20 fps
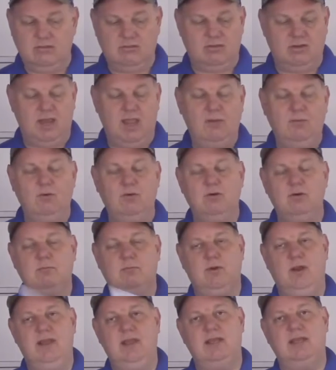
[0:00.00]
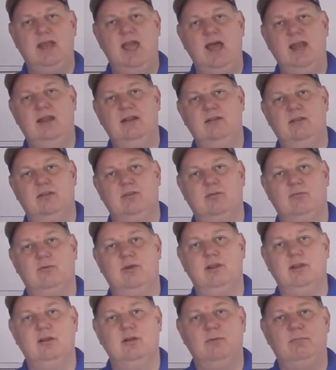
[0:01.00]
Today we're going to break it down into
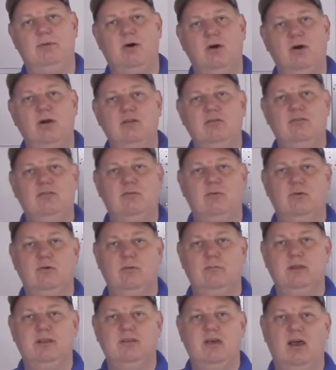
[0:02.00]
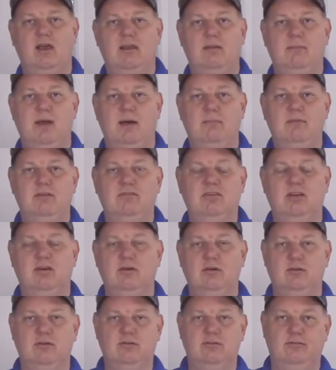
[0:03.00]
3 little parts. We're going to be talking about
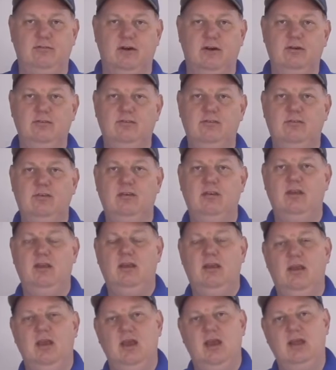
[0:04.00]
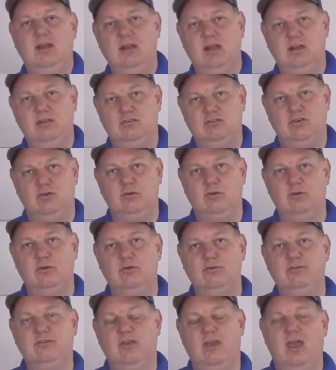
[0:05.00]
materials first, and then
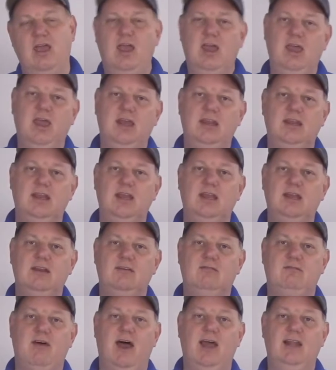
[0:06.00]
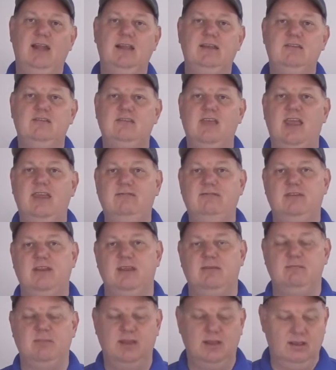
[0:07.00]
tools, and then finally
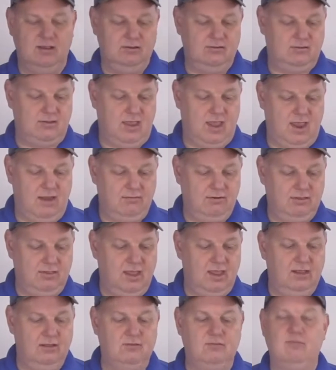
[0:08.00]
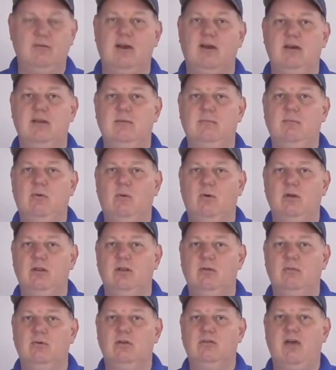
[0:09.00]
safety, because everything is very important
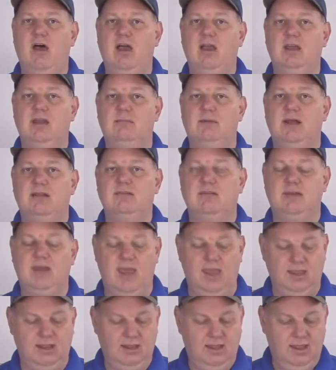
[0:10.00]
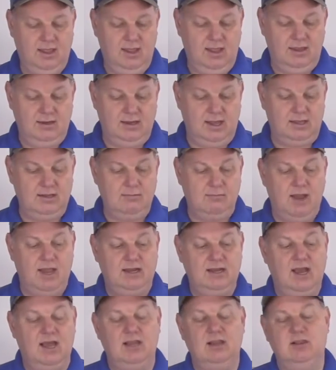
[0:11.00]
that we're talking about today. Now you
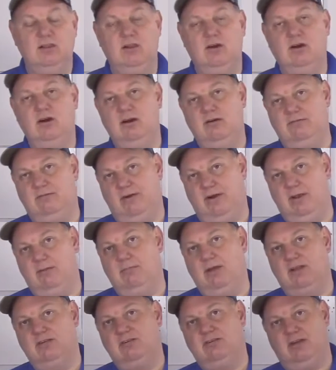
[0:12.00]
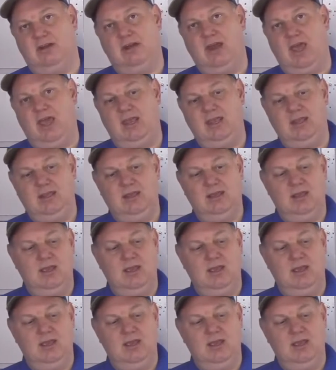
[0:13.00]
might not learn very much today,